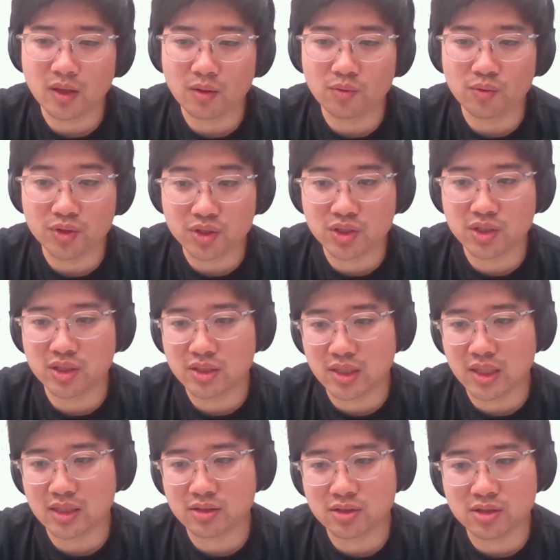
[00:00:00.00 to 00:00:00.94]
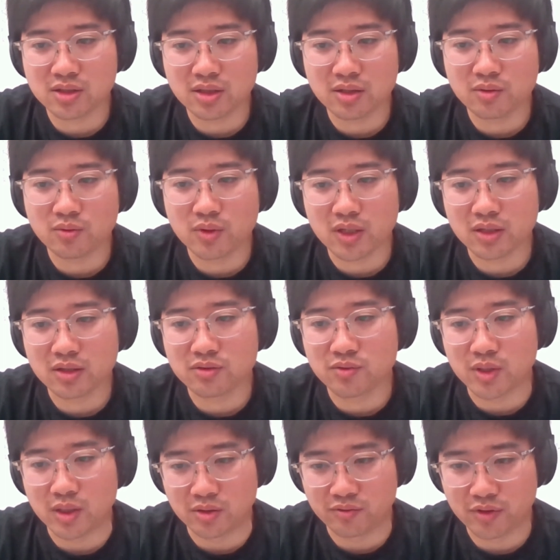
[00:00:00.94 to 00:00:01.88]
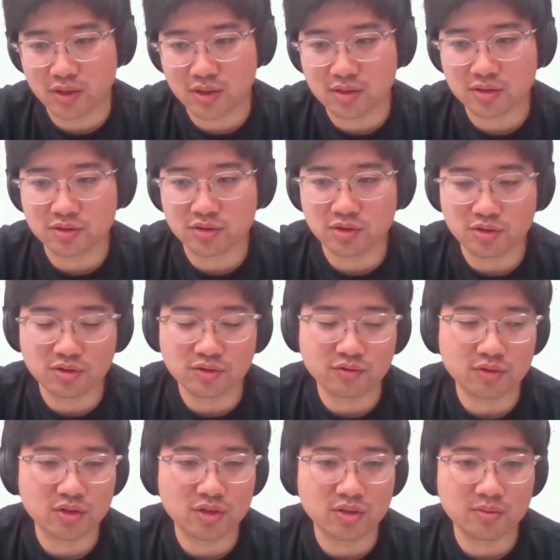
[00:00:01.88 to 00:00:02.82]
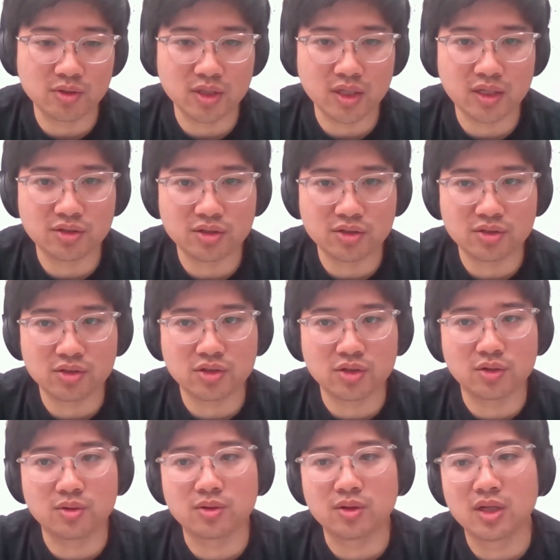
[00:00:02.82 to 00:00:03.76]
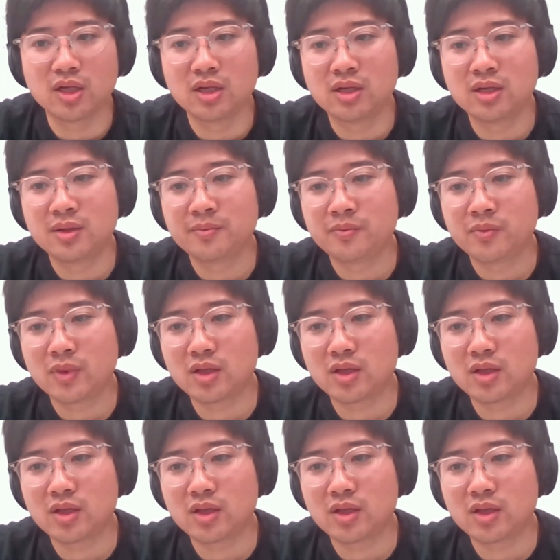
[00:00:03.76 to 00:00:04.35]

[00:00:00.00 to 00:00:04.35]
which is actually what real vehicles use for simulation. So the